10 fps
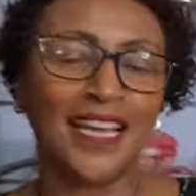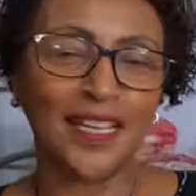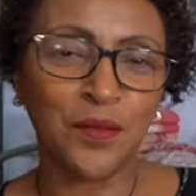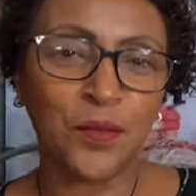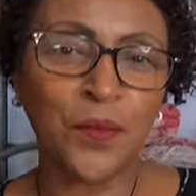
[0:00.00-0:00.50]

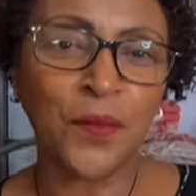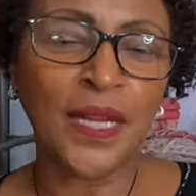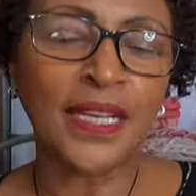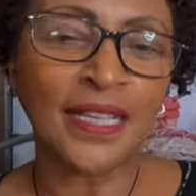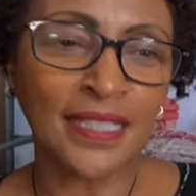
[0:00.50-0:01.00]
And
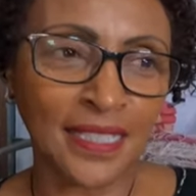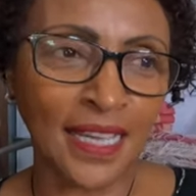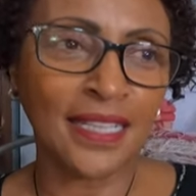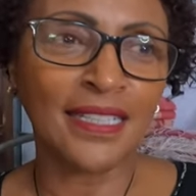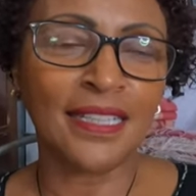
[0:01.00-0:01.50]
when I
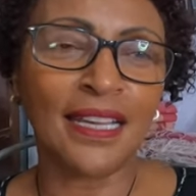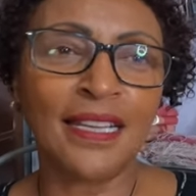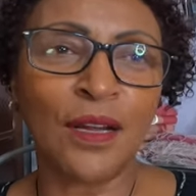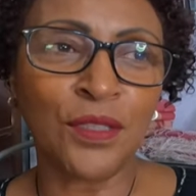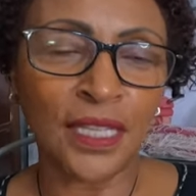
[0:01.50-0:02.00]
said
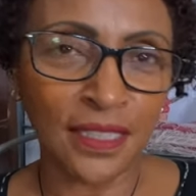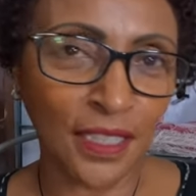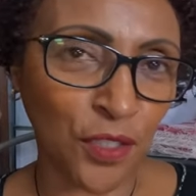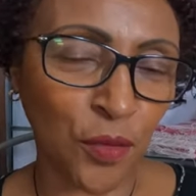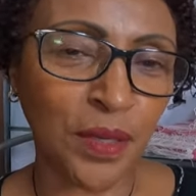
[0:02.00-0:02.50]

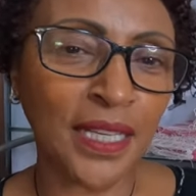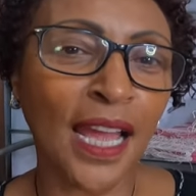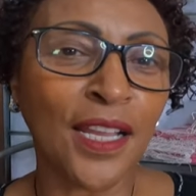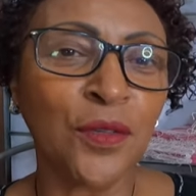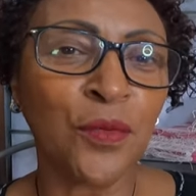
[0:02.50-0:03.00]
authentic Ethiopian
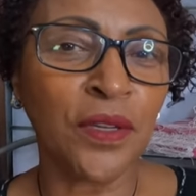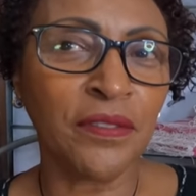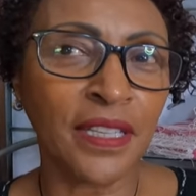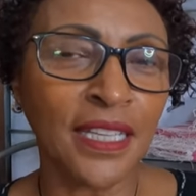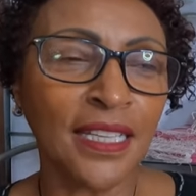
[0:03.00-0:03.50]
hand
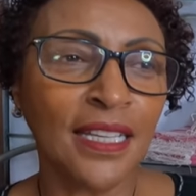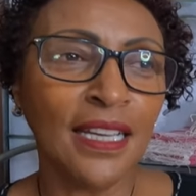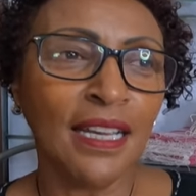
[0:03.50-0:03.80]
weaving,